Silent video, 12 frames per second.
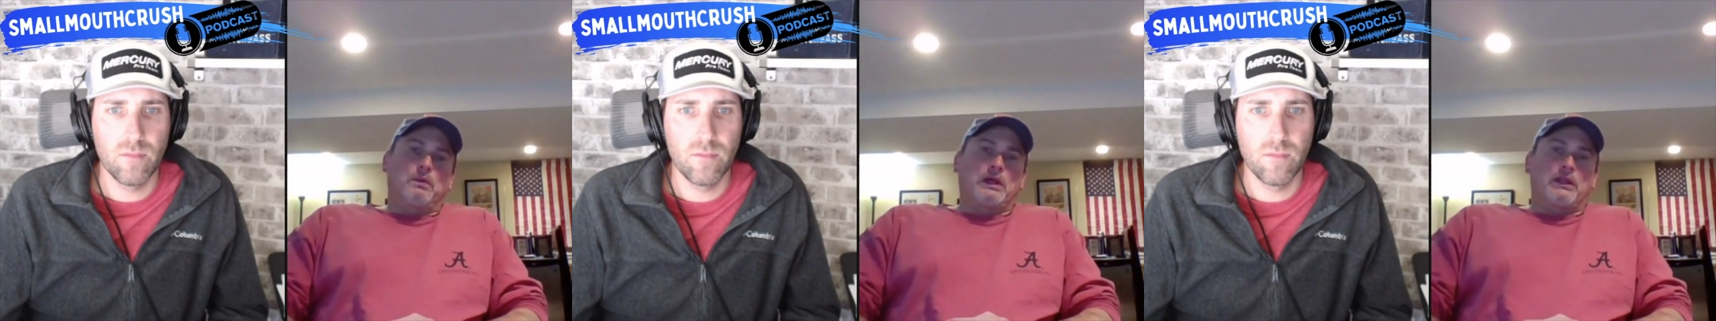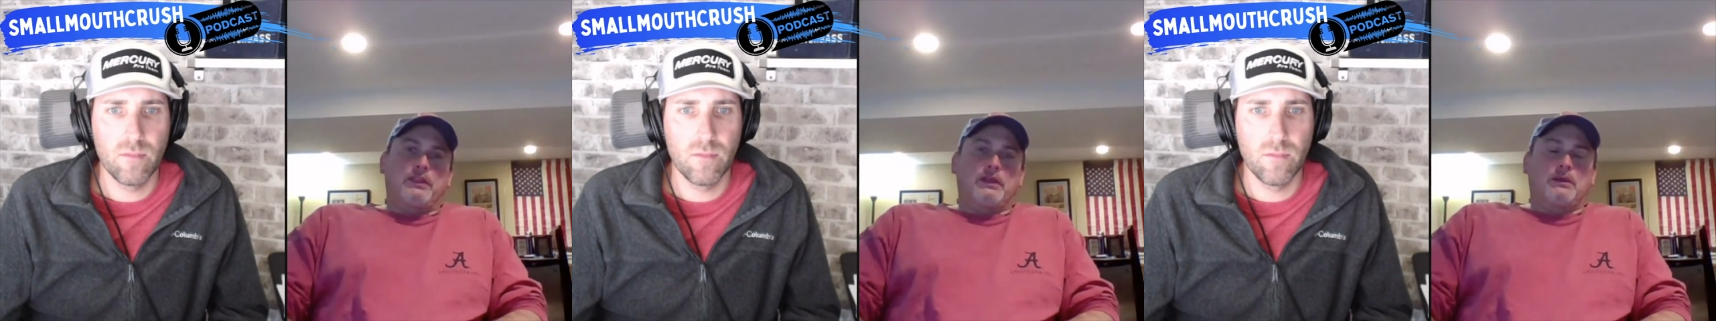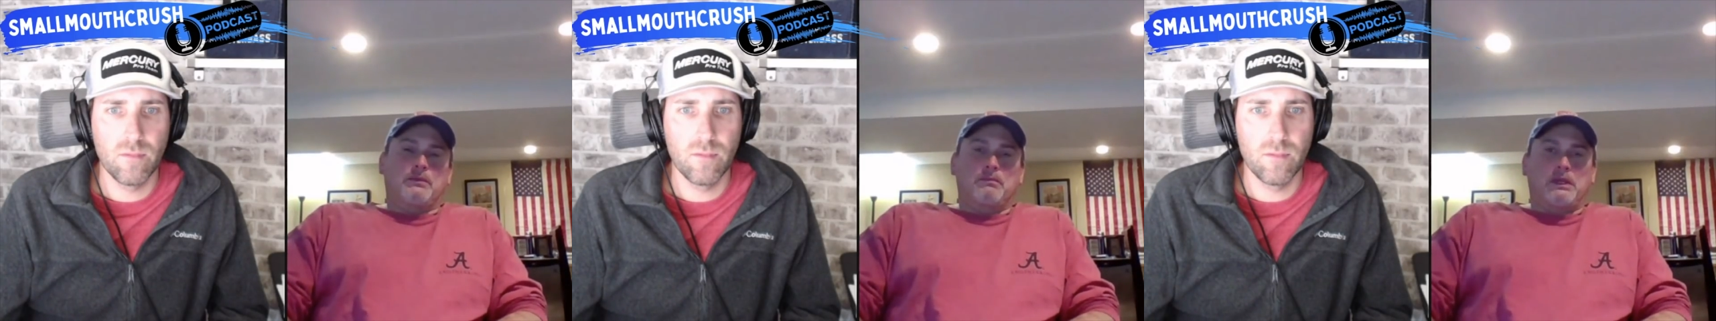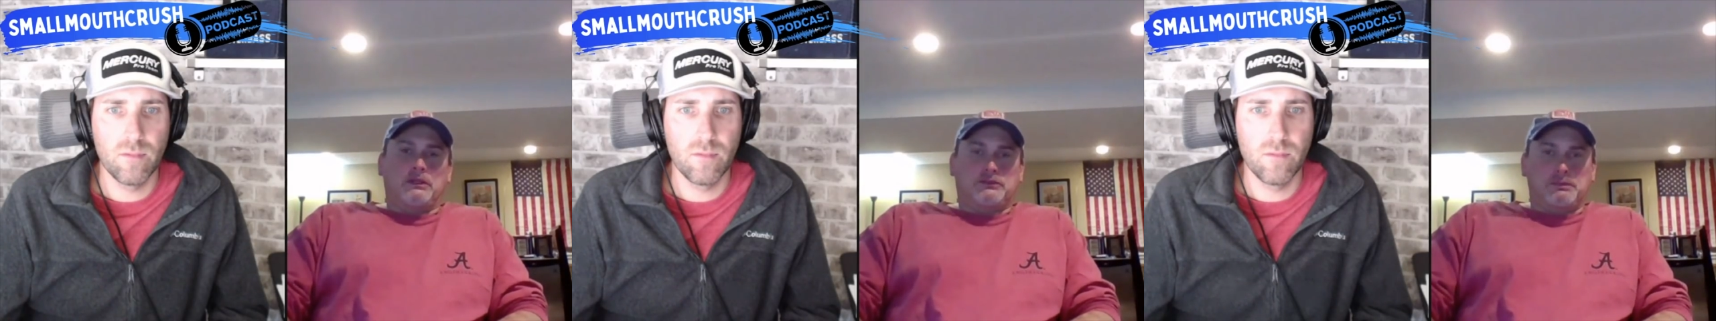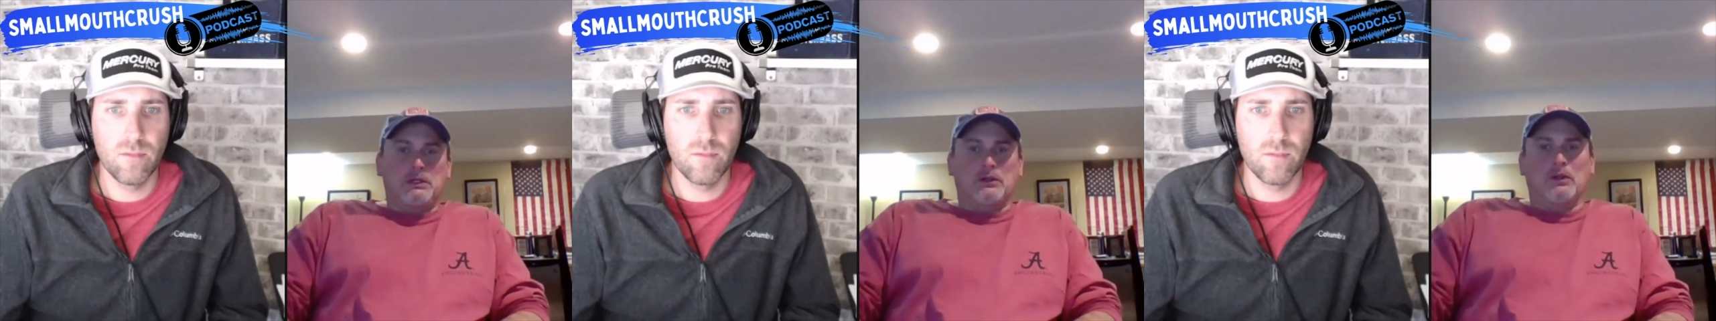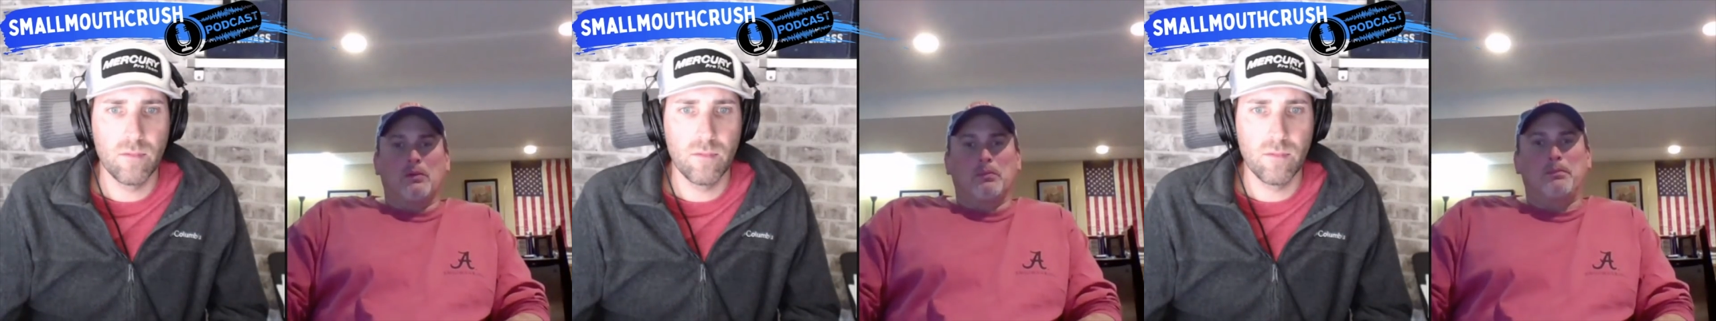Speaker 1: what I think makes me a
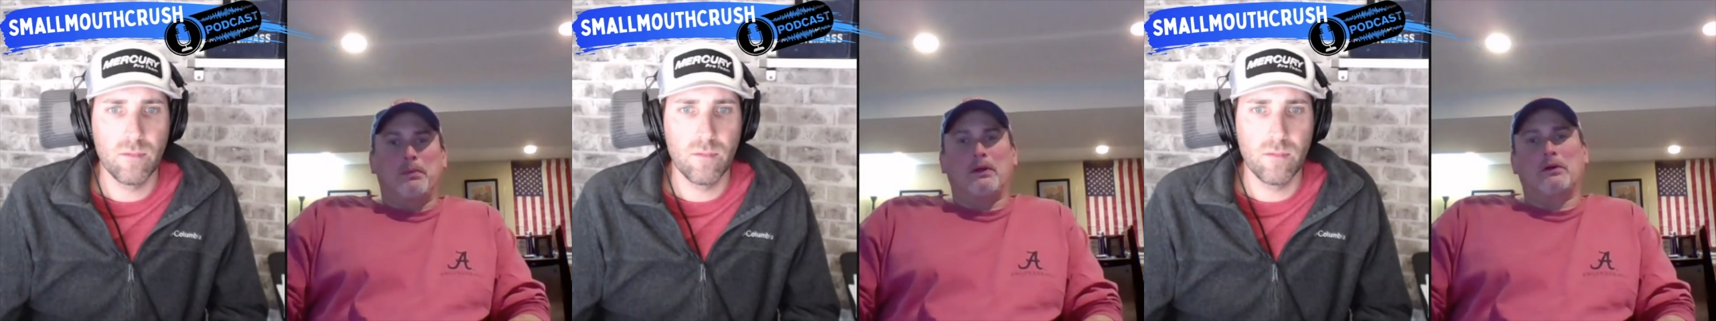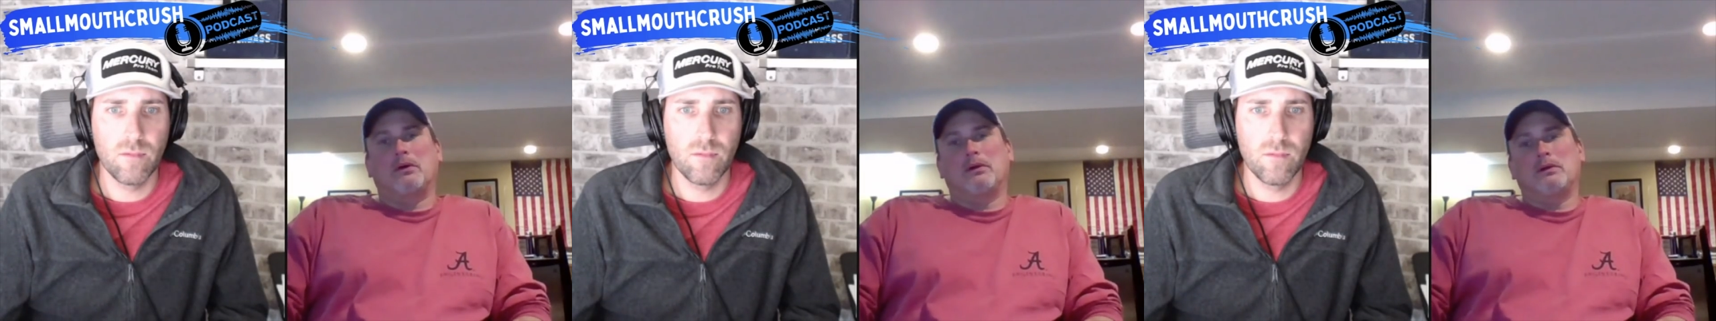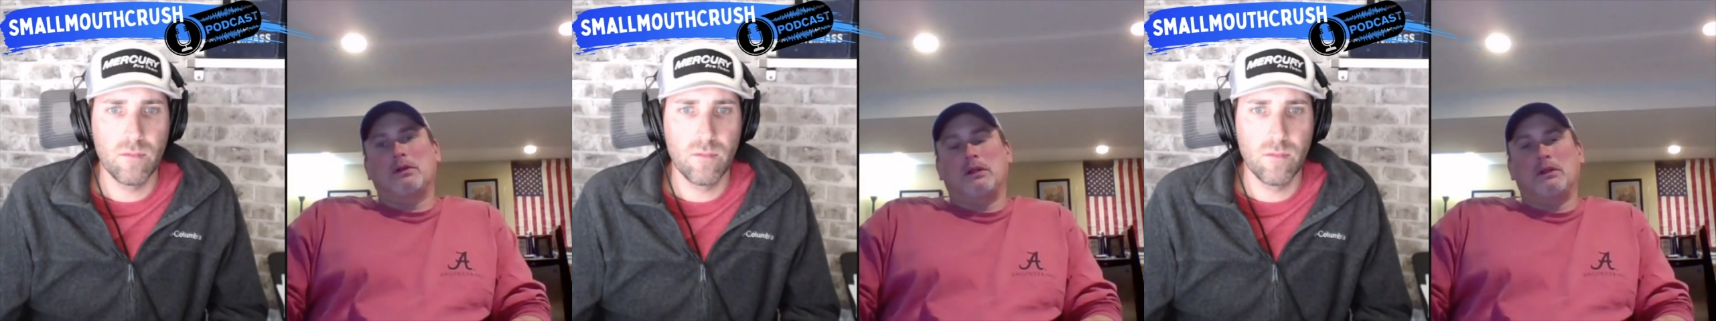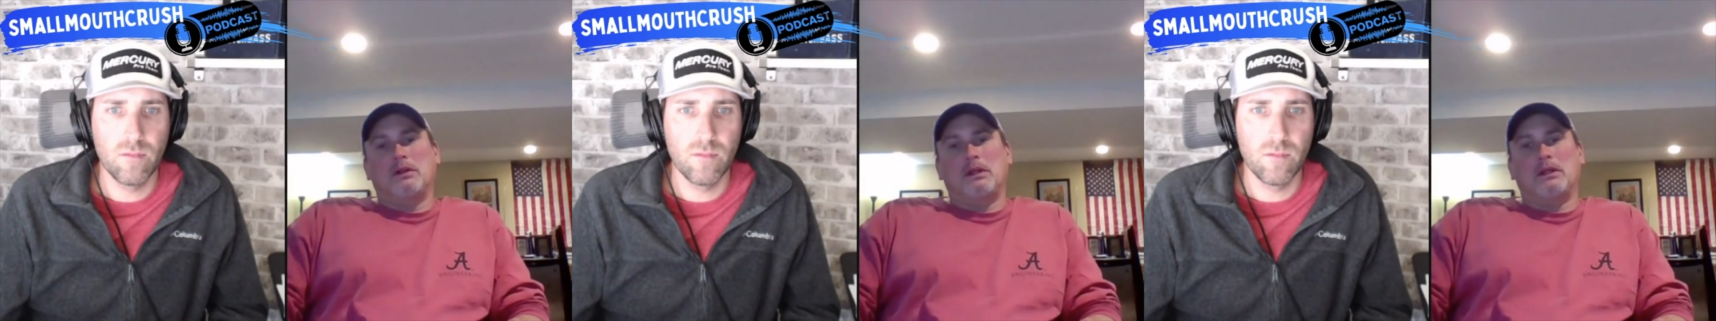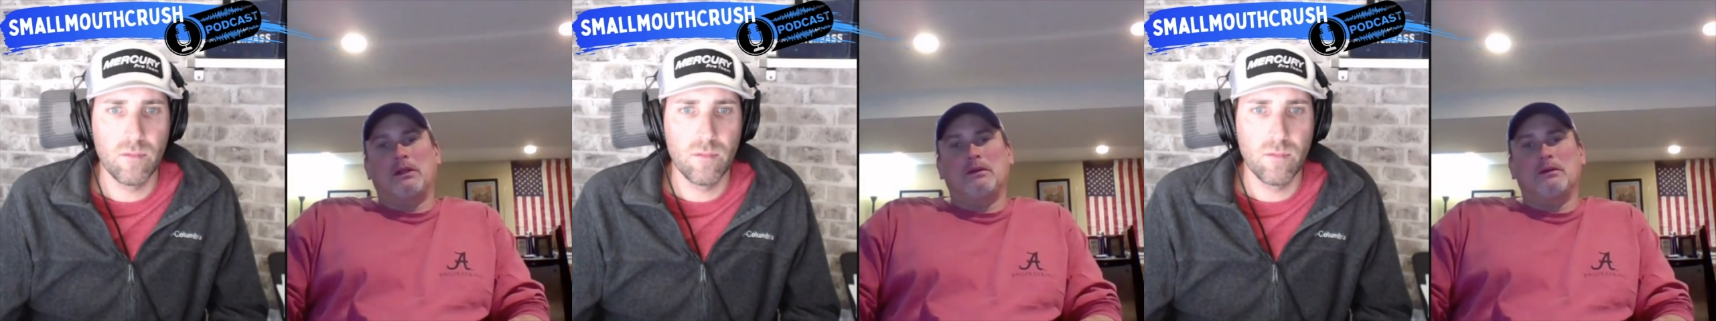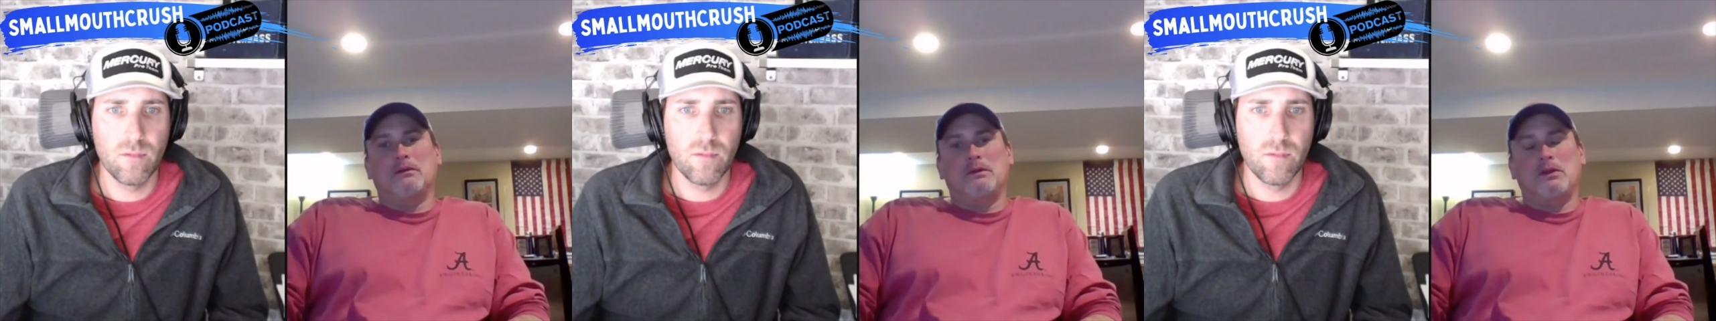little bit better and and
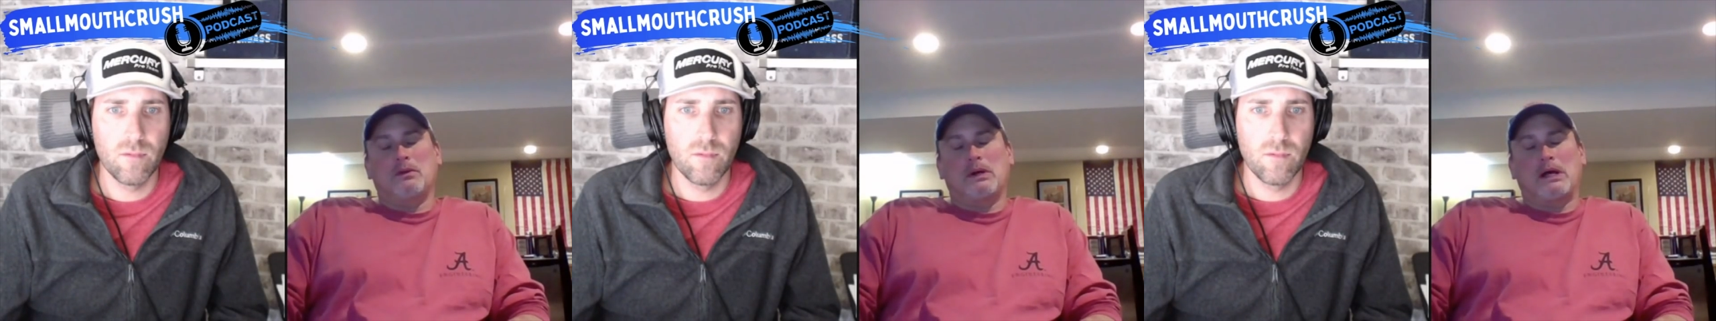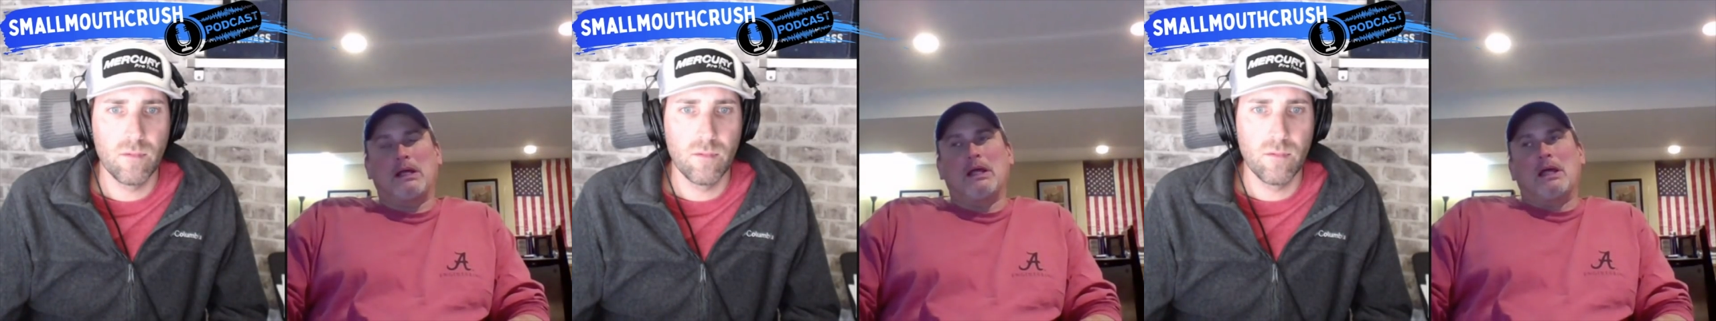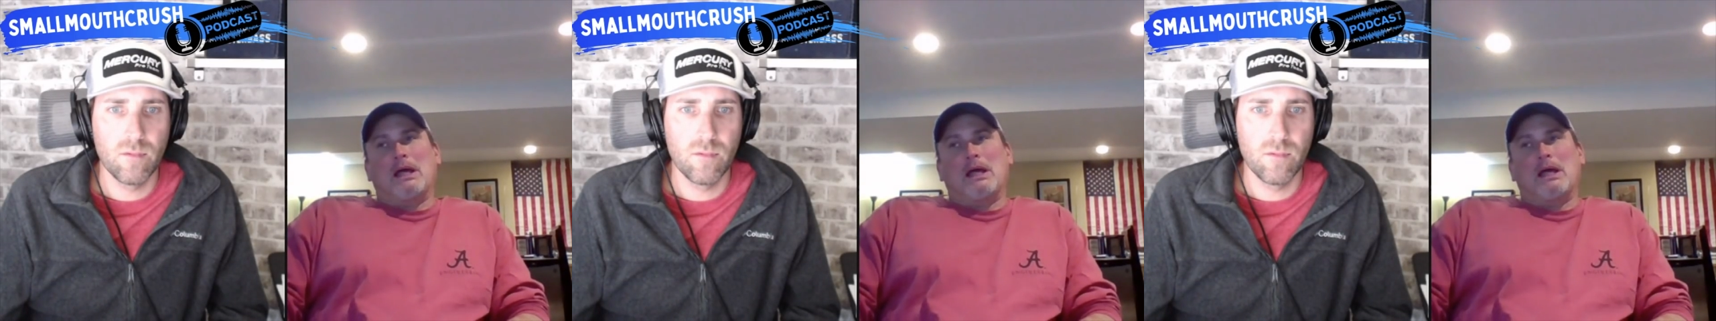and you know